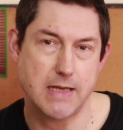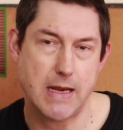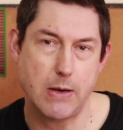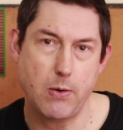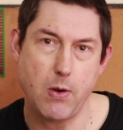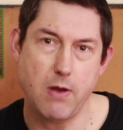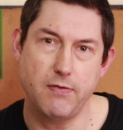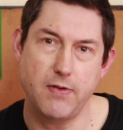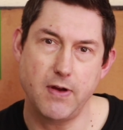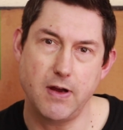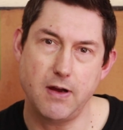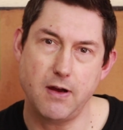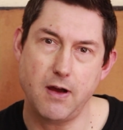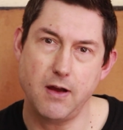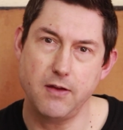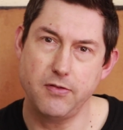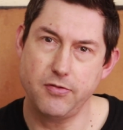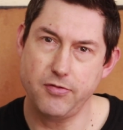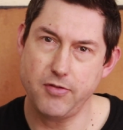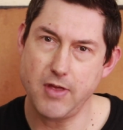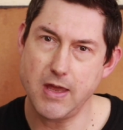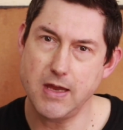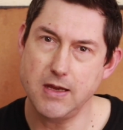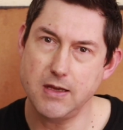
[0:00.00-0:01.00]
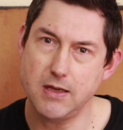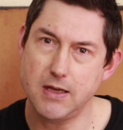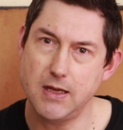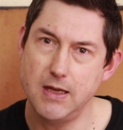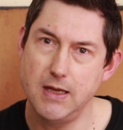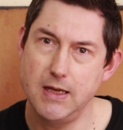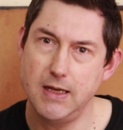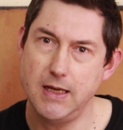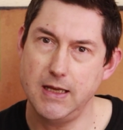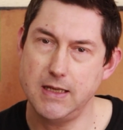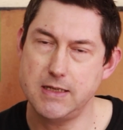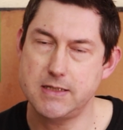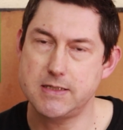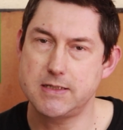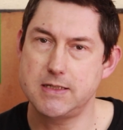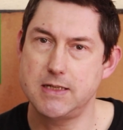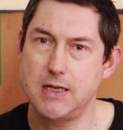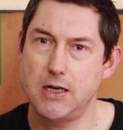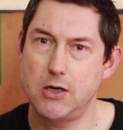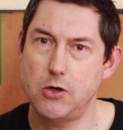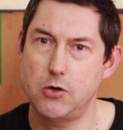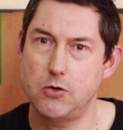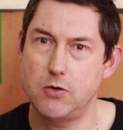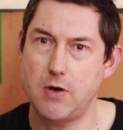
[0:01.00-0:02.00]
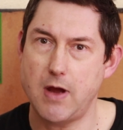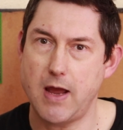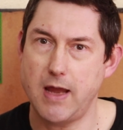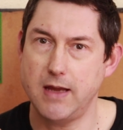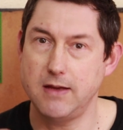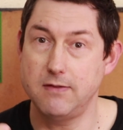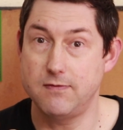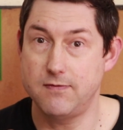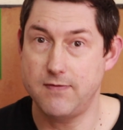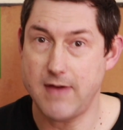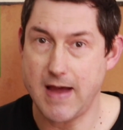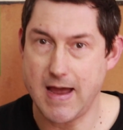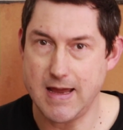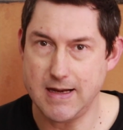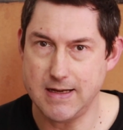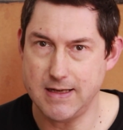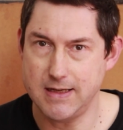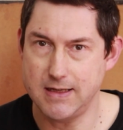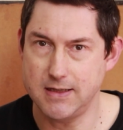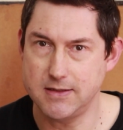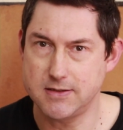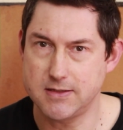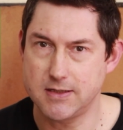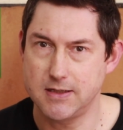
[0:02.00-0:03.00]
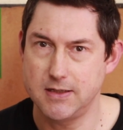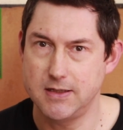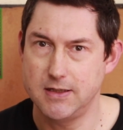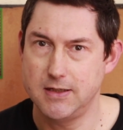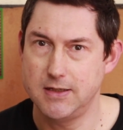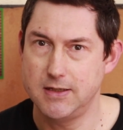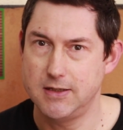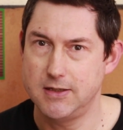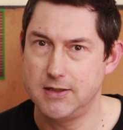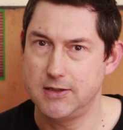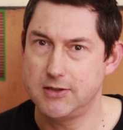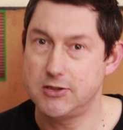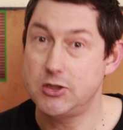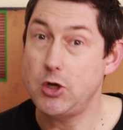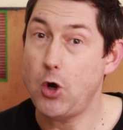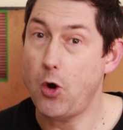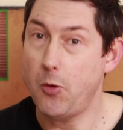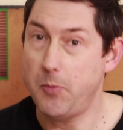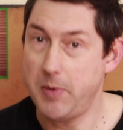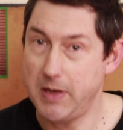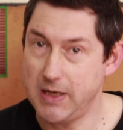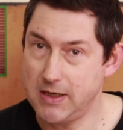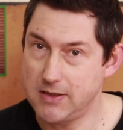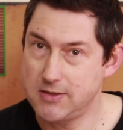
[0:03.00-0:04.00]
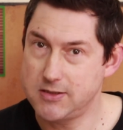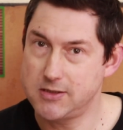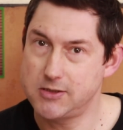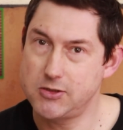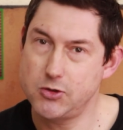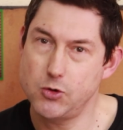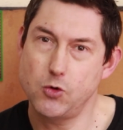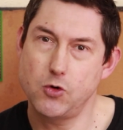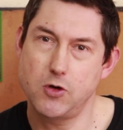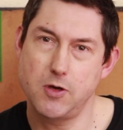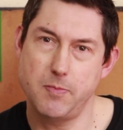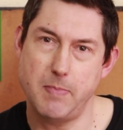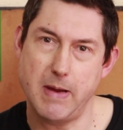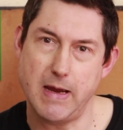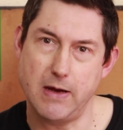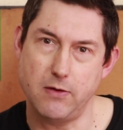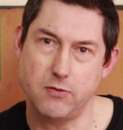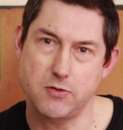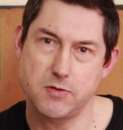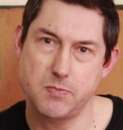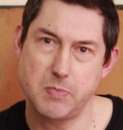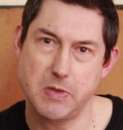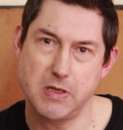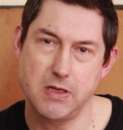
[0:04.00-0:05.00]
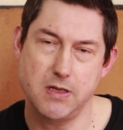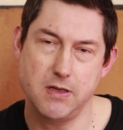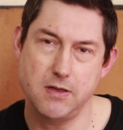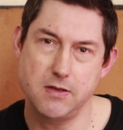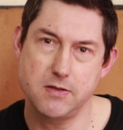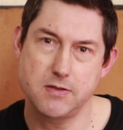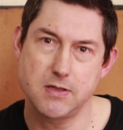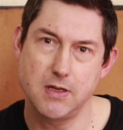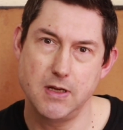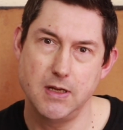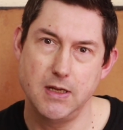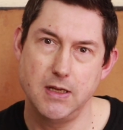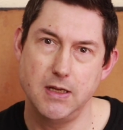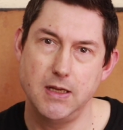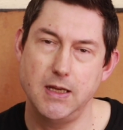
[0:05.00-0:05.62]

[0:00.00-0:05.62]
However, I think it's still a valid topic to talk about because,